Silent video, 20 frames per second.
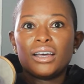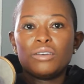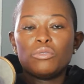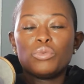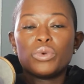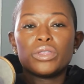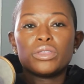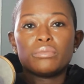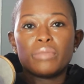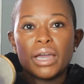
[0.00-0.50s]

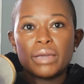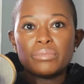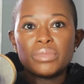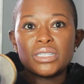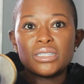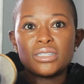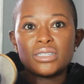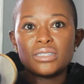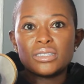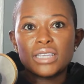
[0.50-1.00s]
with my
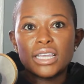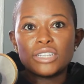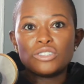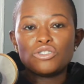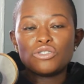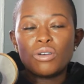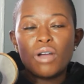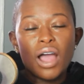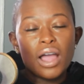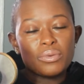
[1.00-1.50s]
busy
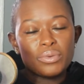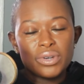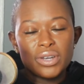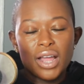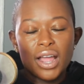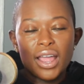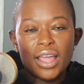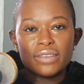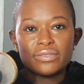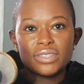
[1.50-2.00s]
schedule, I would
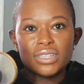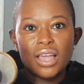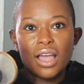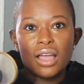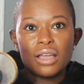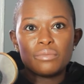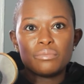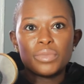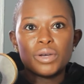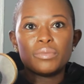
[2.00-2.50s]
not have
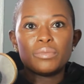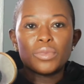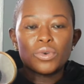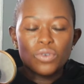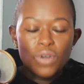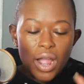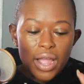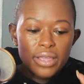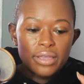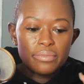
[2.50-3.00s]
time. But
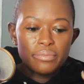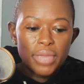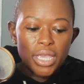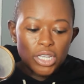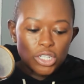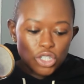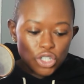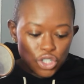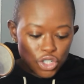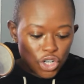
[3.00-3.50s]
Mariah
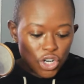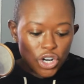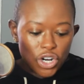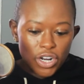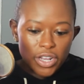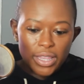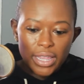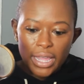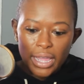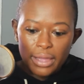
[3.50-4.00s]
makes
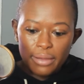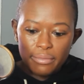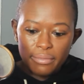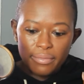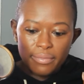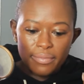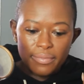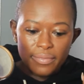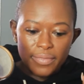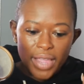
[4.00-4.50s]
sure that
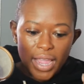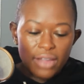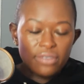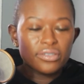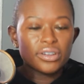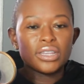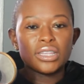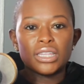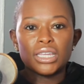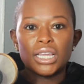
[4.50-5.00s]

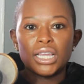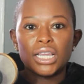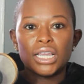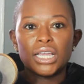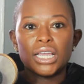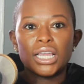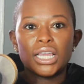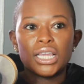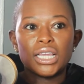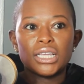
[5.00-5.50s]

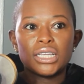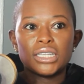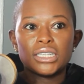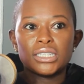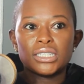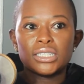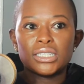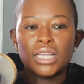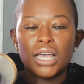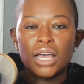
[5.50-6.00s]
everything
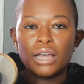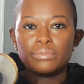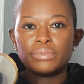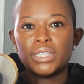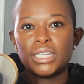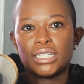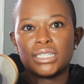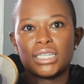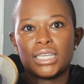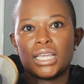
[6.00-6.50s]
is up
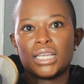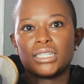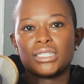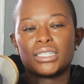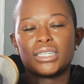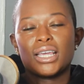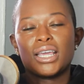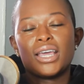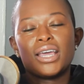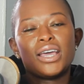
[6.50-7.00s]
to
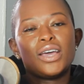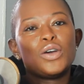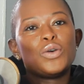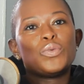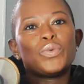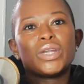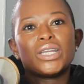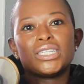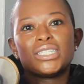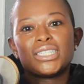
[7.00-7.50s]
date
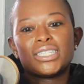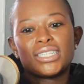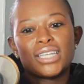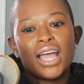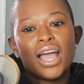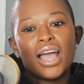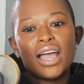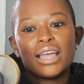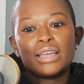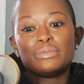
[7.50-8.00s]
when it's
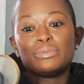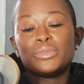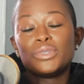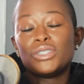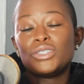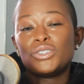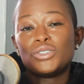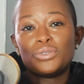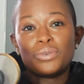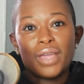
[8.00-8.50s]

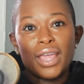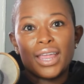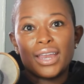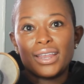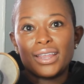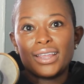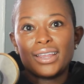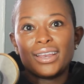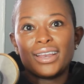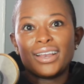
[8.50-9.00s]
time to
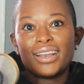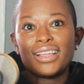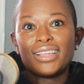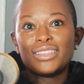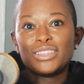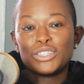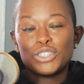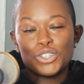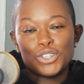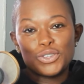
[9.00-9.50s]
edit
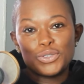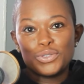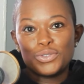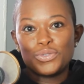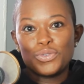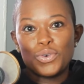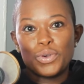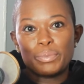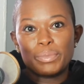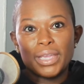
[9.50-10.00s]
the shows
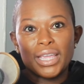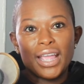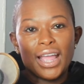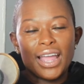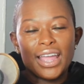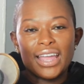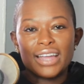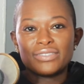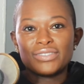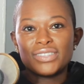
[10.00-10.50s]
for me.
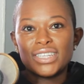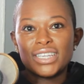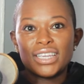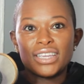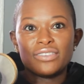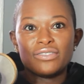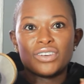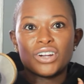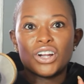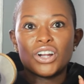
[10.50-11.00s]
I have to
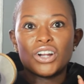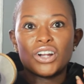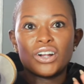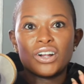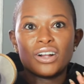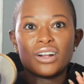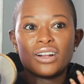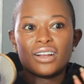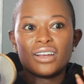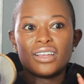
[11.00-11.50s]
give
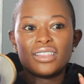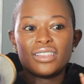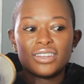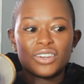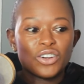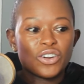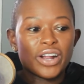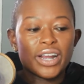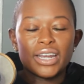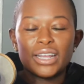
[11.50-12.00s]
her the
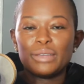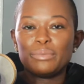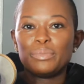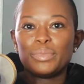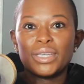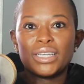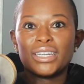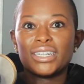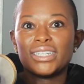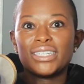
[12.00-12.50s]
credit
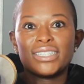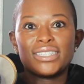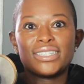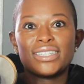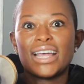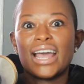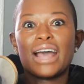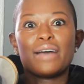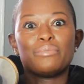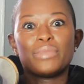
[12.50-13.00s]
because
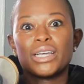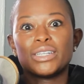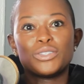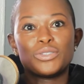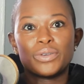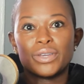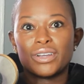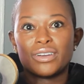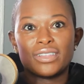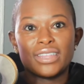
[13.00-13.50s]
I'm not
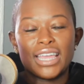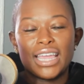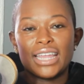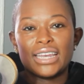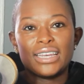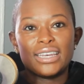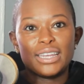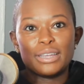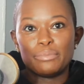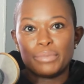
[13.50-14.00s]
doing all the
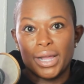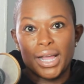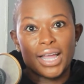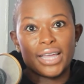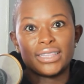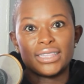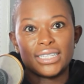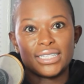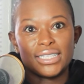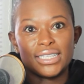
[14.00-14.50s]
editing
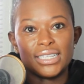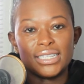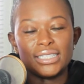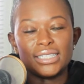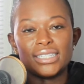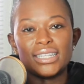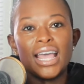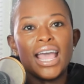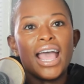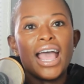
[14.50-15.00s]
behind the
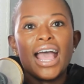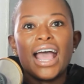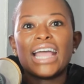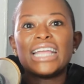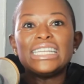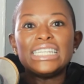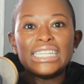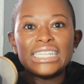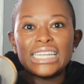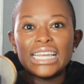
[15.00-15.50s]
scenes.
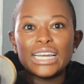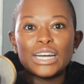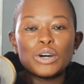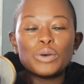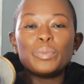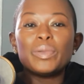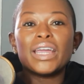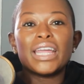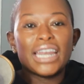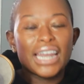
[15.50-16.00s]
I need
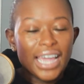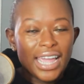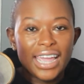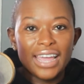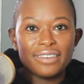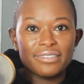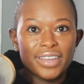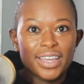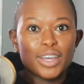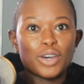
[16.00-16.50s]
help and I
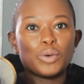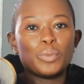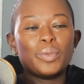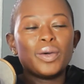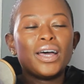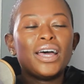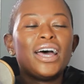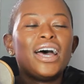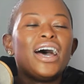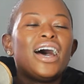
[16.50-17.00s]
have help.
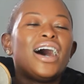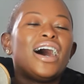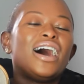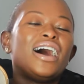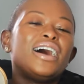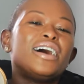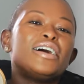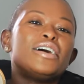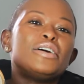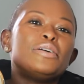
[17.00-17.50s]

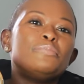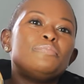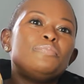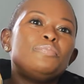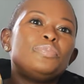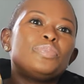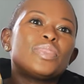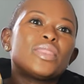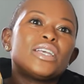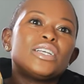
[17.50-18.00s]

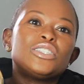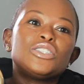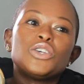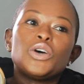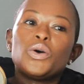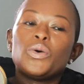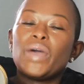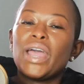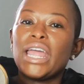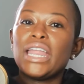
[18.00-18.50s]

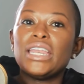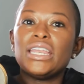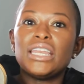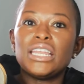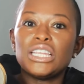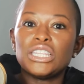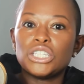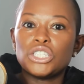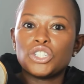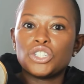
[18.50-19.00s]
So
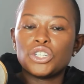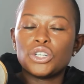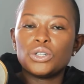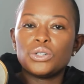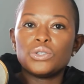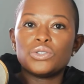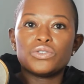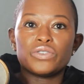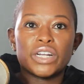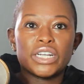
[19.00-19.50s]
editing the
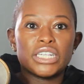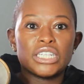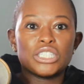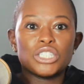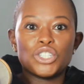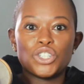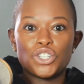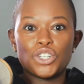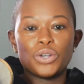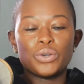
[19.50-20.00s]
shows, writing
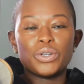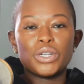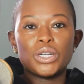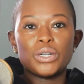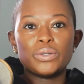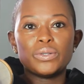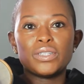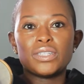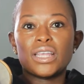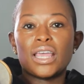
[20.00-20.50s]
the show
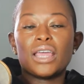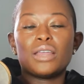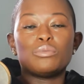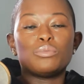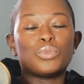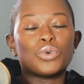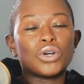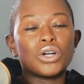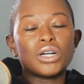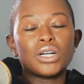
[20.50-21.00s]
notes,
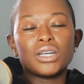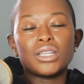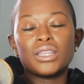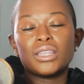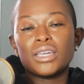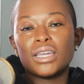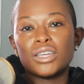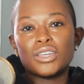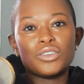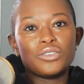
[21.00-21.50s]
and Brooke,
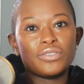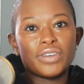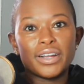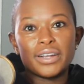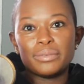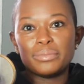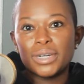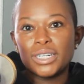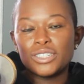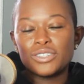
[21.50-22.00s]
thank you
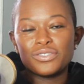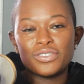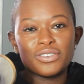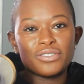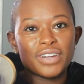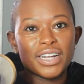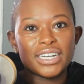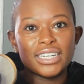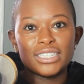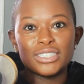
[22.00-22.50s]
very much for
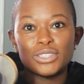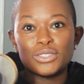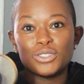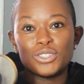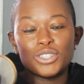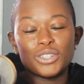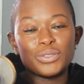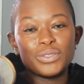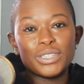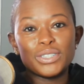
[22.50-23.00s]
writing those
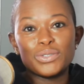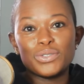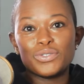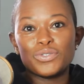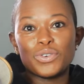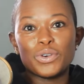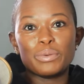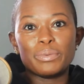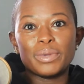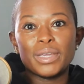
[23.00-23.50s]
show notes
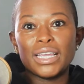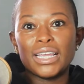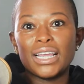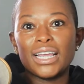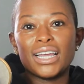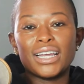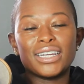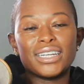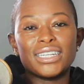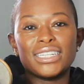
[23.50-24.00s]
for me.
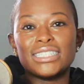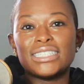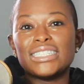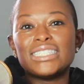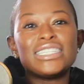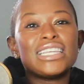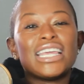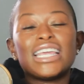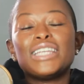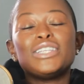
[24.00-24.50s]
A
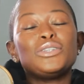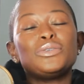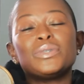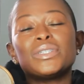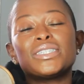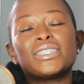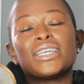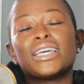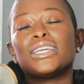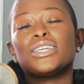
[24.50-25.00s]

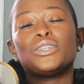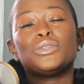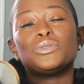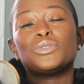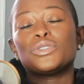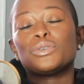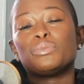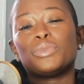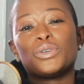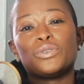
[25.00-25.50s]
continuous thank you
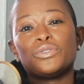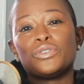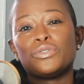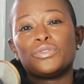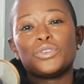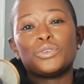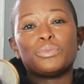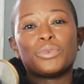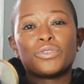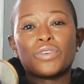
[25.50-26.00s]
to both
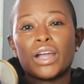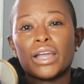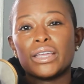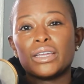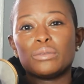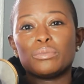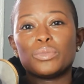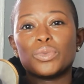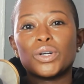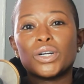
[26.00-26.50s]
of you,
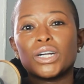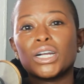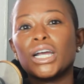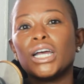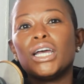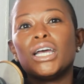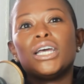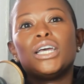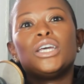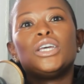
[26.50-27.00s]
Mariah and Brooke.
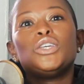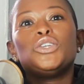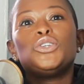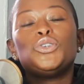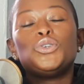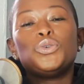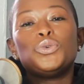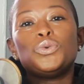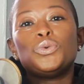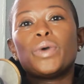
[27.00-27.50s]

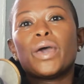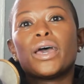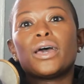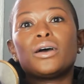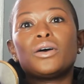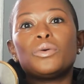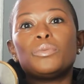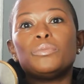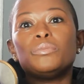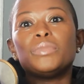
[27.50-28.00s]
You
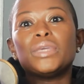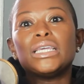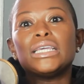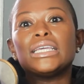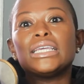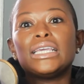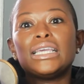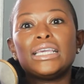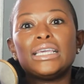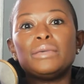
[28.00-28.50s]
help me
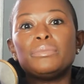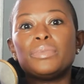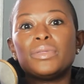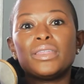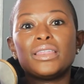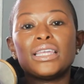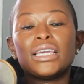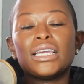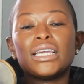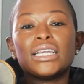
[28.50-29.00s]
keep
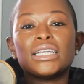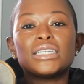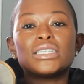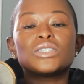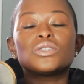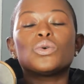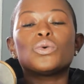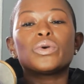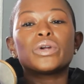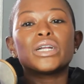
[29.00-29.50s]

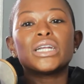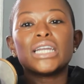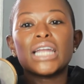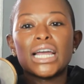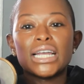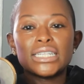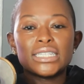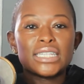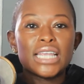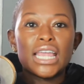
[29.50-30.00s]
things
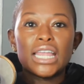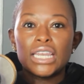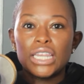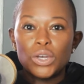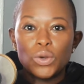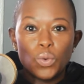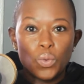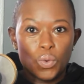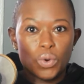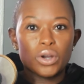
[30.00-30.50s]
organized and
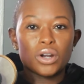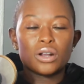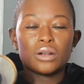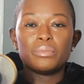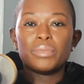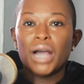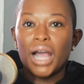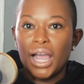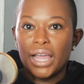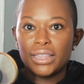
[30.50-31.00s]
in order
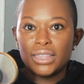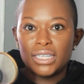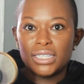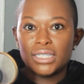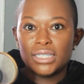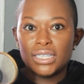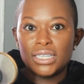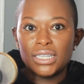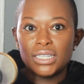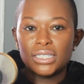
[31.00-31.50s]
behind the
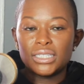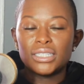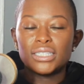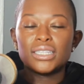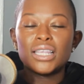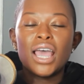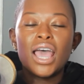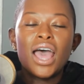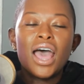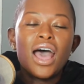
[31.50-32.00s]

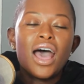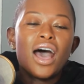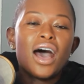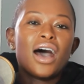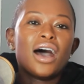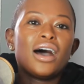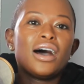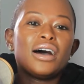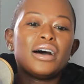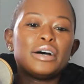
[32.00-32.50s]
scenes.
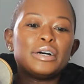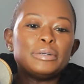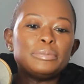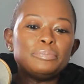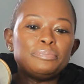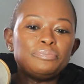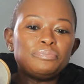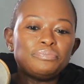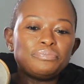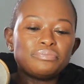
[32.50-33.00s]

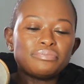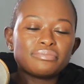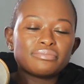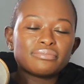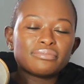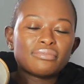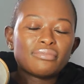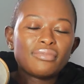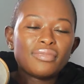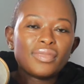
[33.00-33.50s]
And
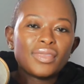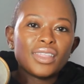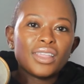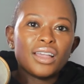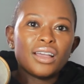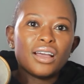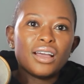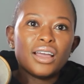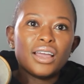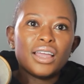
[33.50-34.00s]

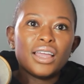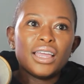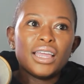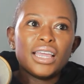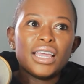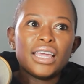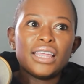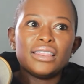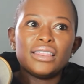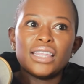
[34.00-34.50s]

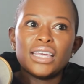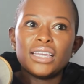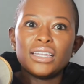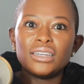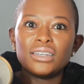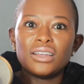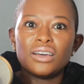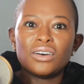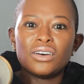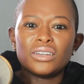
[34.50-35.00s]

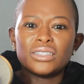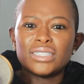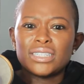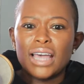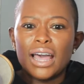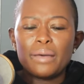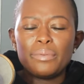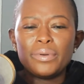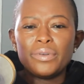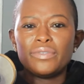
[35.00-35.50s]
then on
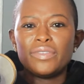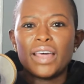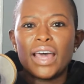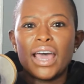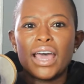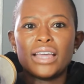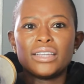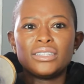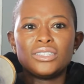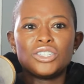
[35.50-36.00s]
top of
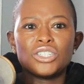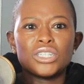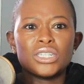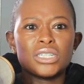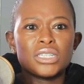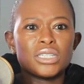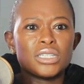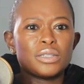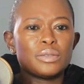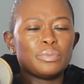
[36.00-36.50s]
that,
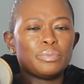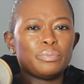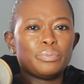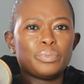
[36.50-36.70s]
just,